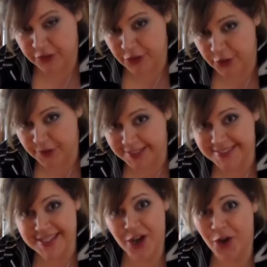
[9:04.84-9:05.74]
If you
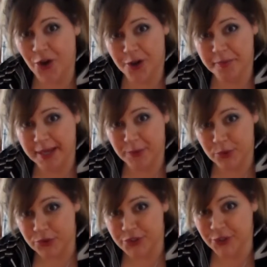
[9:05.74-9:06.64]
notice, all my
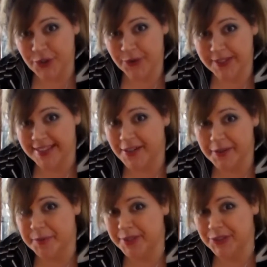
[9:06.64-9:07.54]
roots are going down
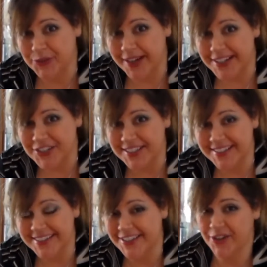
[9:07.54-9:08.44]
in one
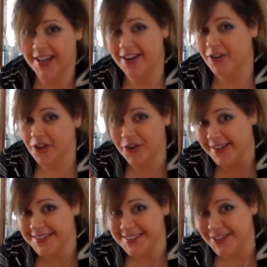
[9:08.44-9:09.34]
direction. They're not all
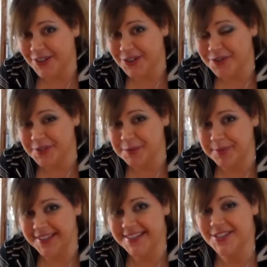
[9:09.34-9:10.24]
crazy all over the
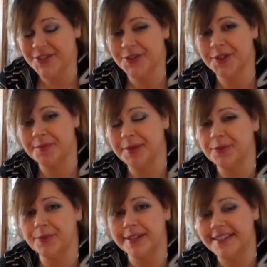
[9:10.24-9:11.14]
place, so they're going to be
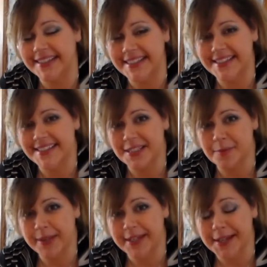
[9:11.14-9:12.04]
really easy to
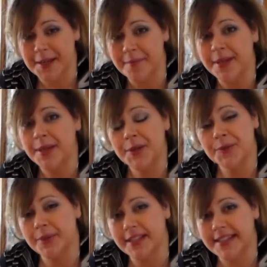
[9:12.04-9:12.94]
pick up,
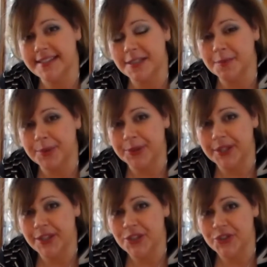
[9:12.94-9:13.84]
really easy to put
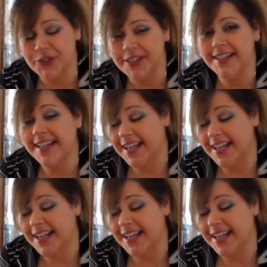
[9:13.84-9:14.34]
in the dirt.